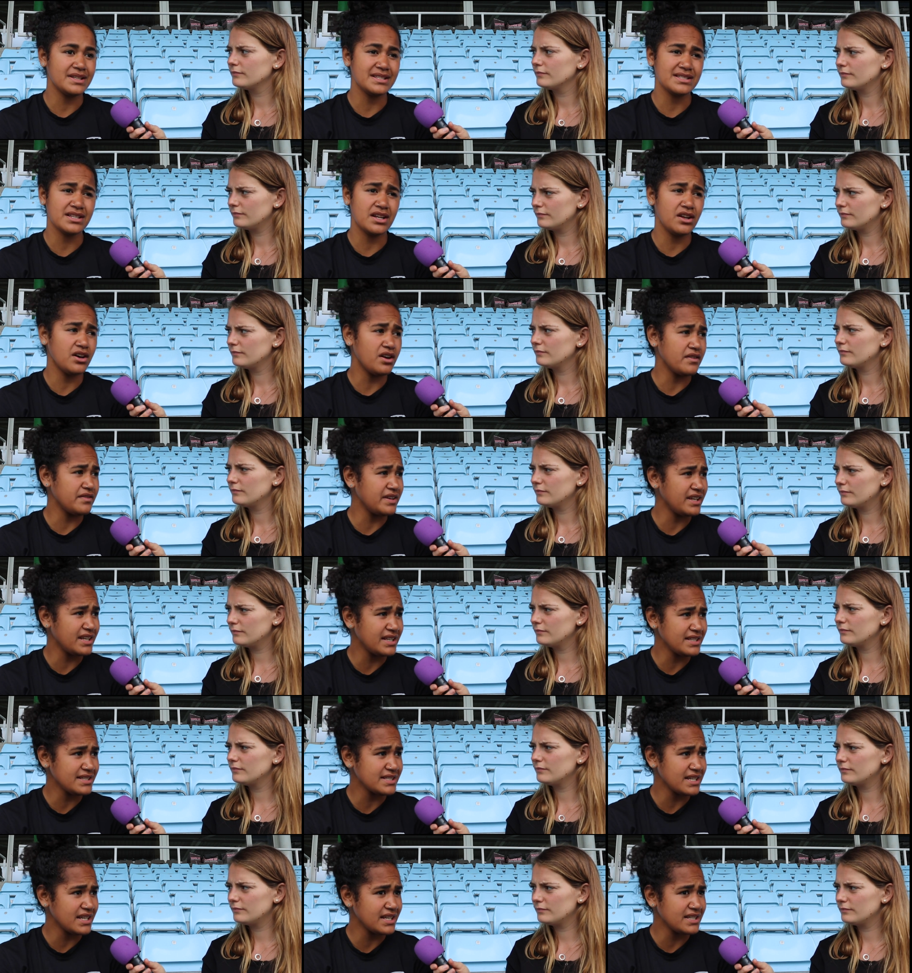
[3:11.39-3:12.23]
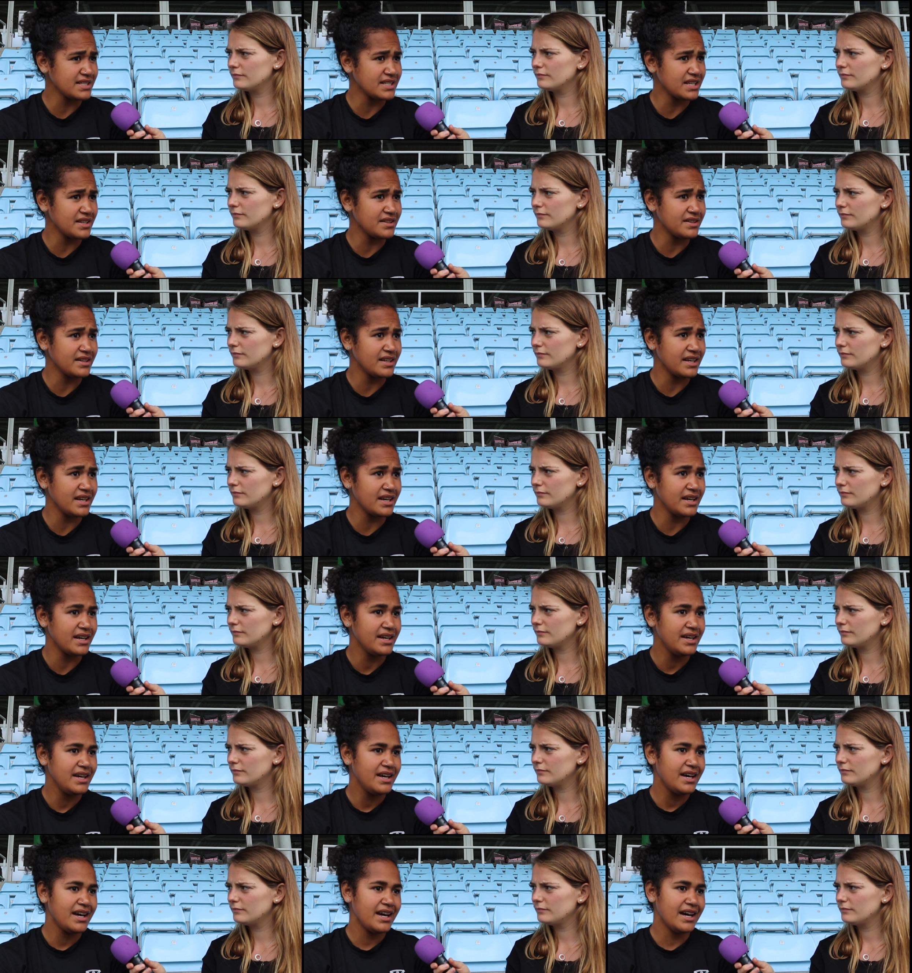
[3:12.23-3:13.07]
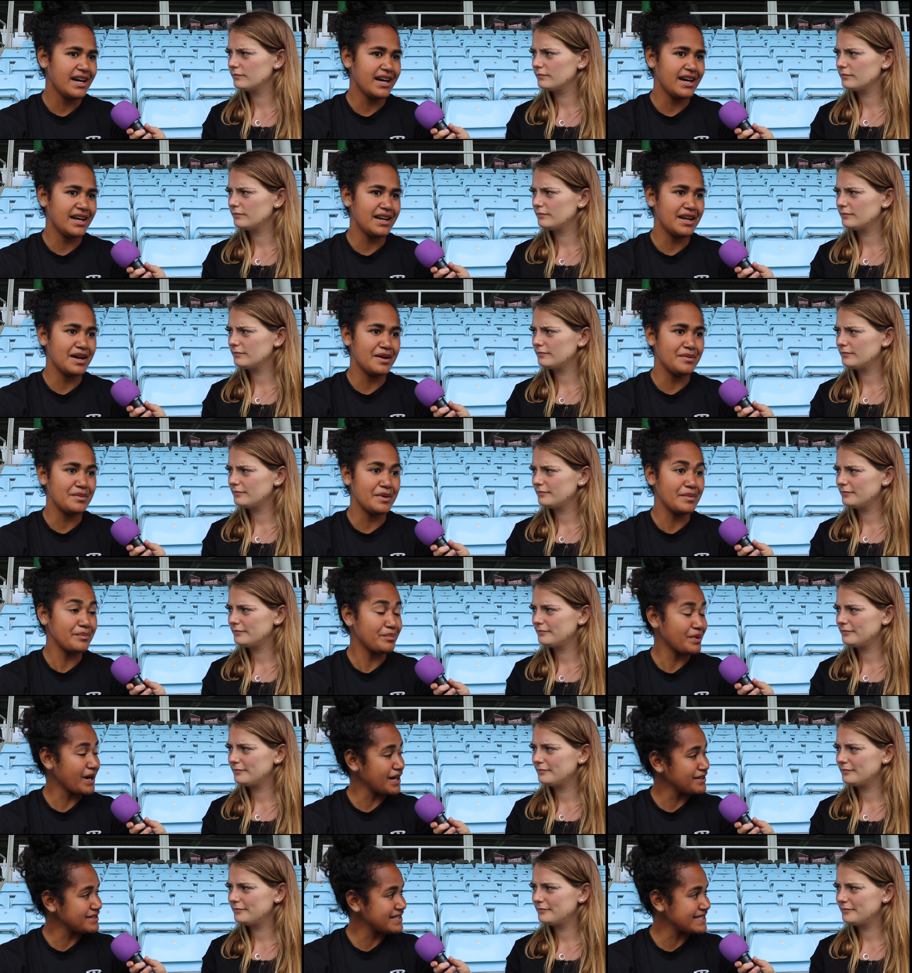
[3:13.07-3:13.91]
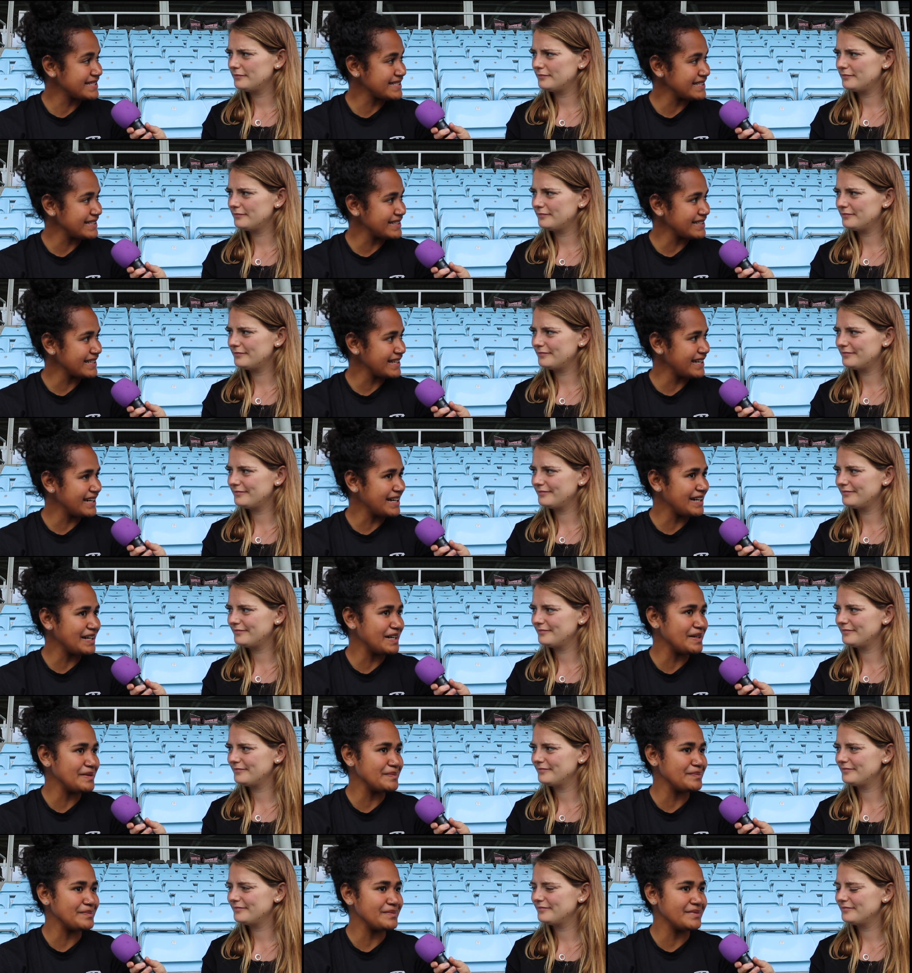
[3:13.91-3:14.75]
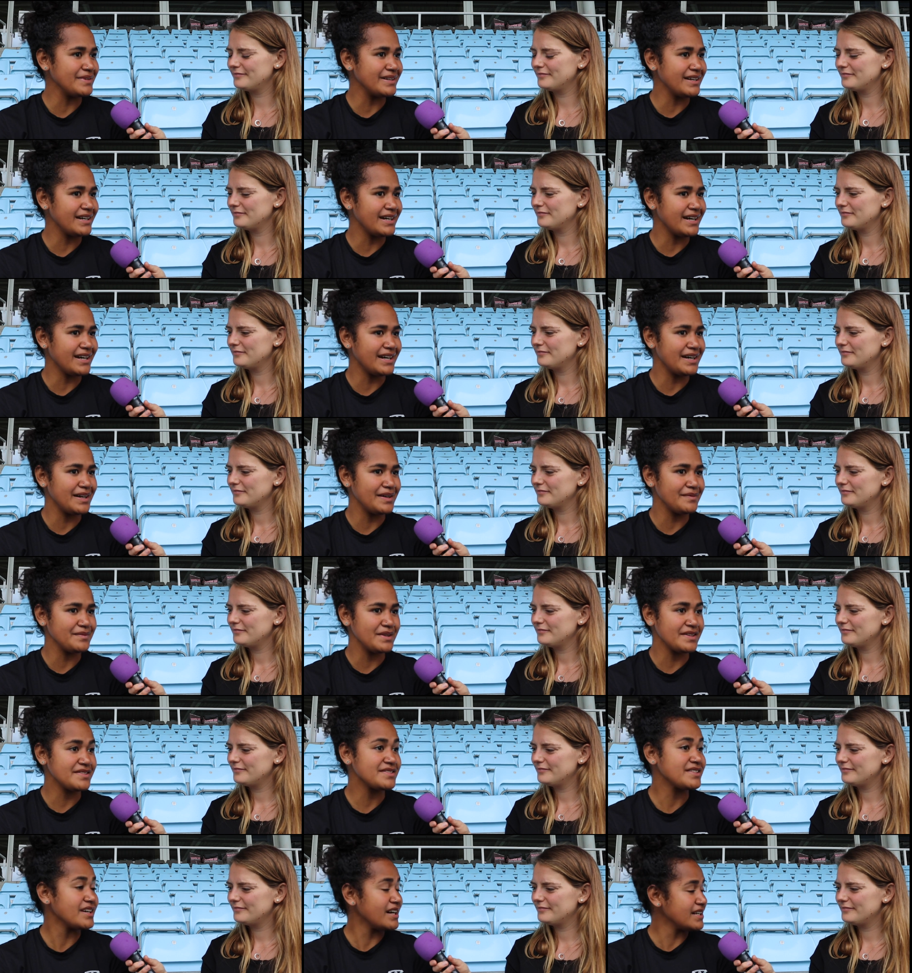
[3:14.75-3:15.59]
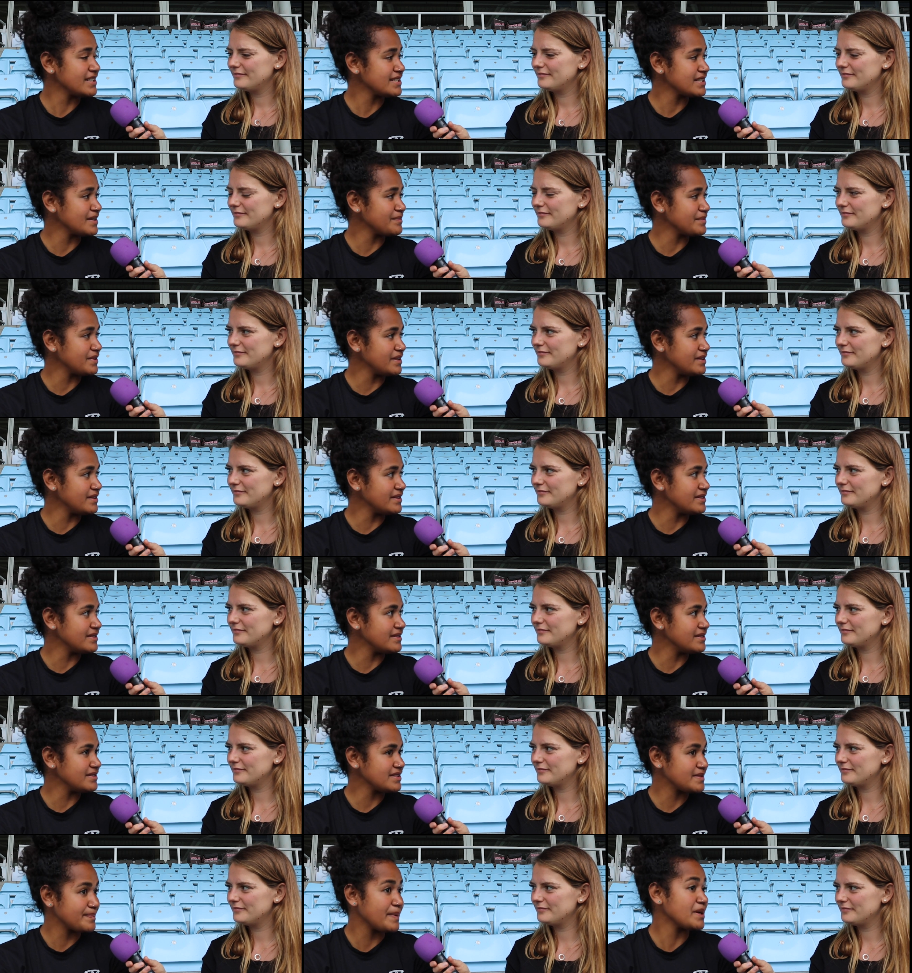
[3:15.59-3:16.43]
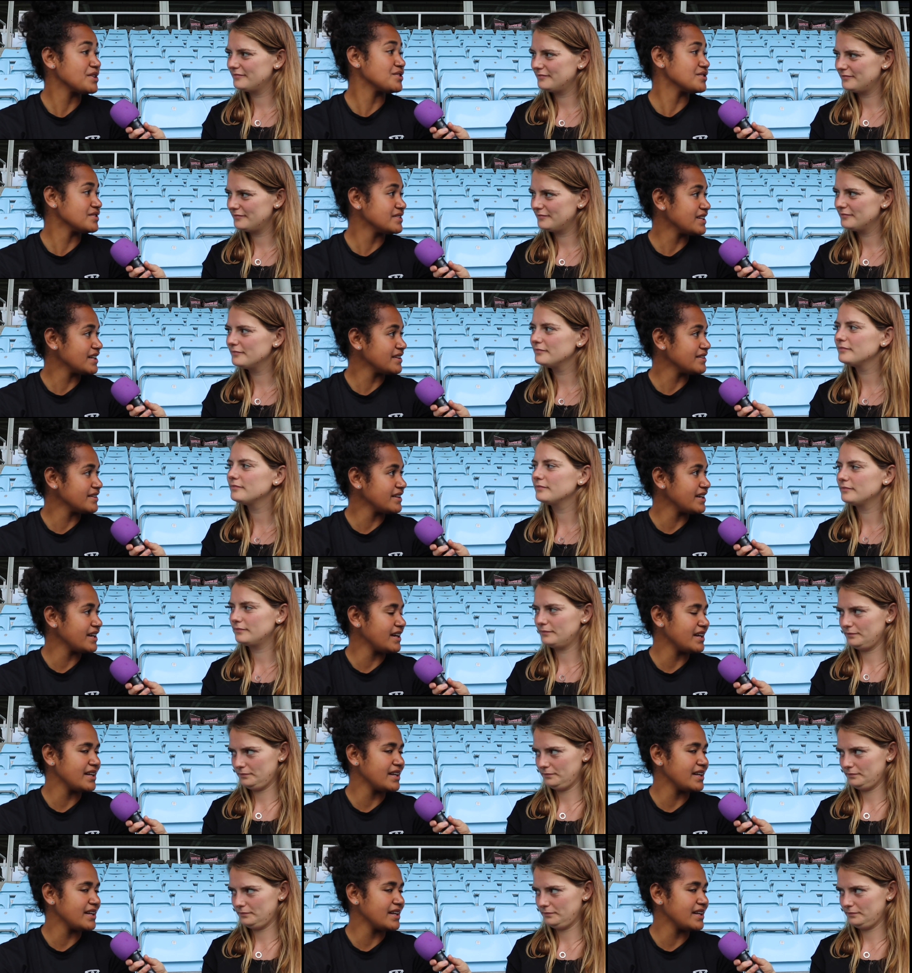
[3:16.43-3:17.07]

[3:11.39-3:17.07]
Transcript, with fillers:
Speaker 1: There's a lot of hidden talent down there, and um, I'm proud to see that um, um, they started something special down there.